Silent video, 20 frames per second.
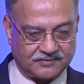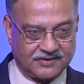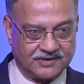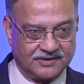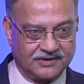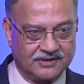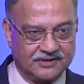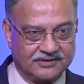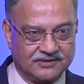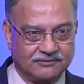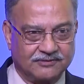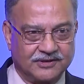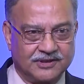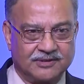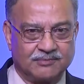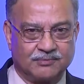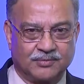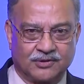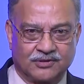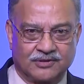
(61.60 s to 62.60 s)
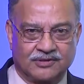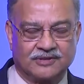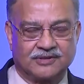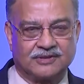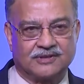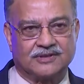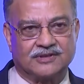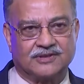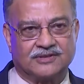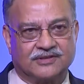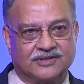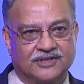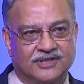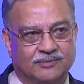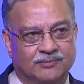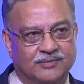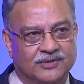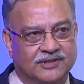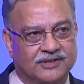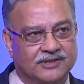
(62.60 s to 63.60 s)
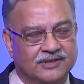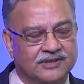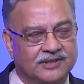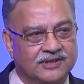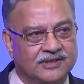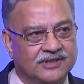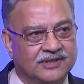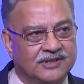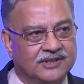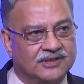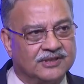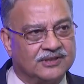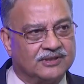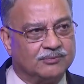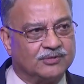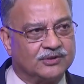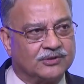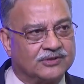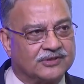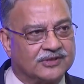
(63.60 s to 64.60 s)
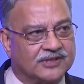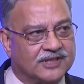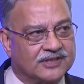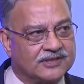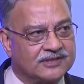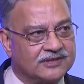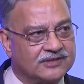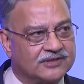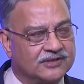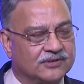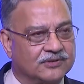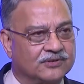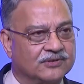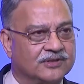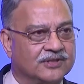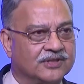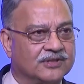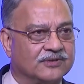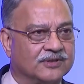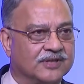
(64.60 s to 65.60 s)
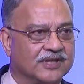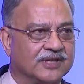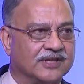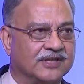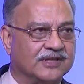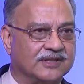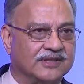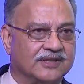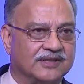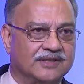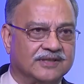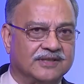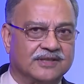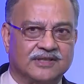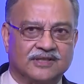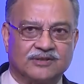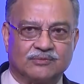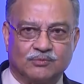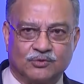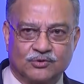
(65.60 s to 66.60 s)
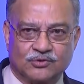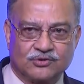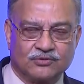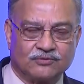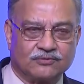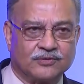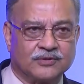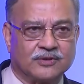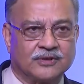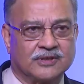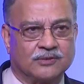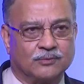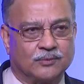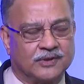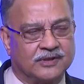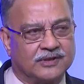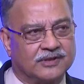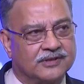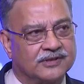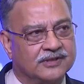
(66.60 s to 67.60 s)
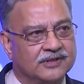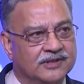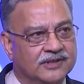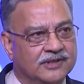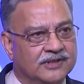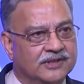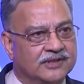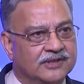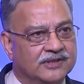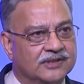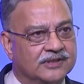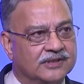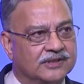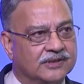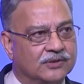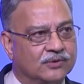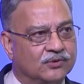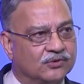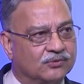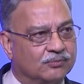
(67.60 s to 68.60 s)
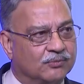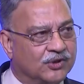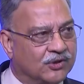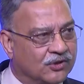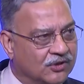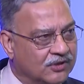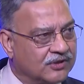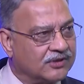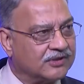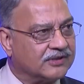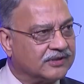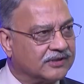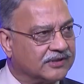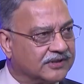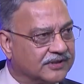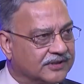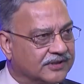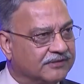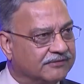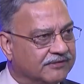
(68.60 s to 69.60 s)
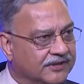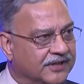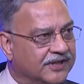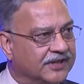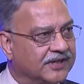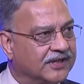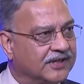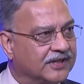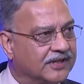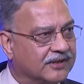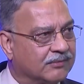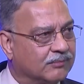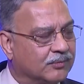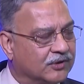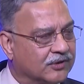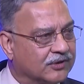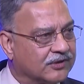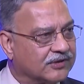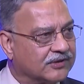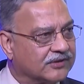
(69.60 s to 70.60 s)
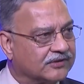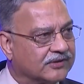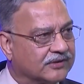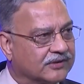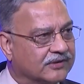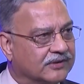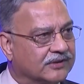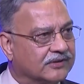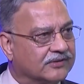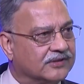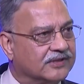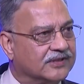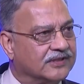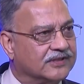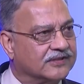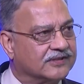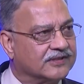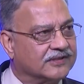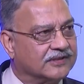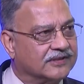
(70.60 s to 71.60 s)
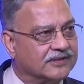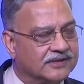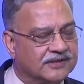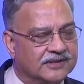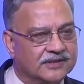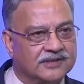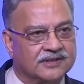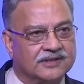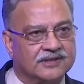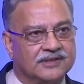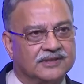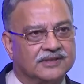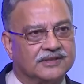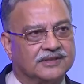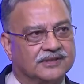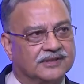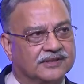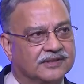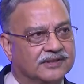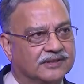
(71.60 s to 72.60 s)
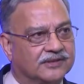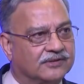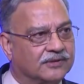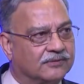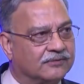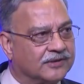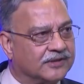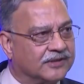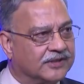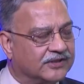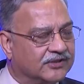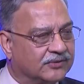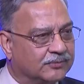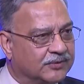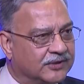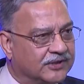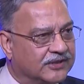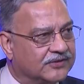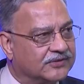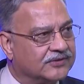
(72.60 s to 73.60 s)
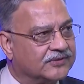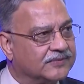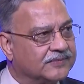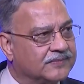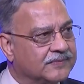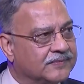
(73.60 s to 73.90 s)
It's a very important statement because national security today, as most of you are aware, goes beyond defending our borders and seas and the sovereign airspace.